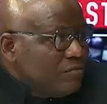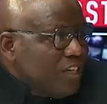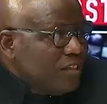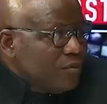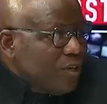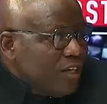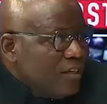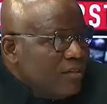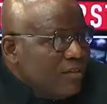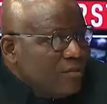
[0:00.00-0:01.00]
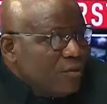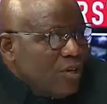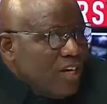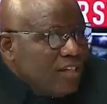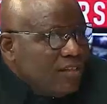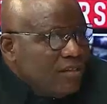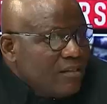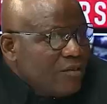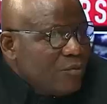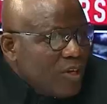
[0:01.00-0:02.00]
as it were. So, and I think
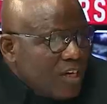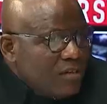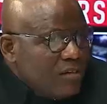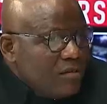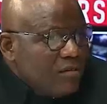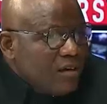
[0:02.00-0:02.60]
this is where the